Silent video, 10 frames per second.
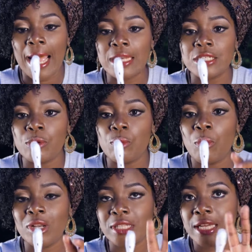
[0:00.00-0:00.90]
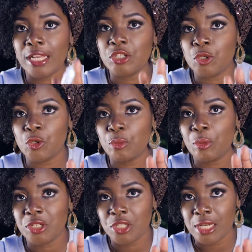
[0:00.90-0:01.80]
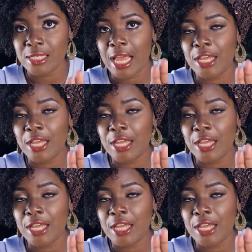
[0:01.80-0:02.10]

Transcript: And what the electric toothbrush does,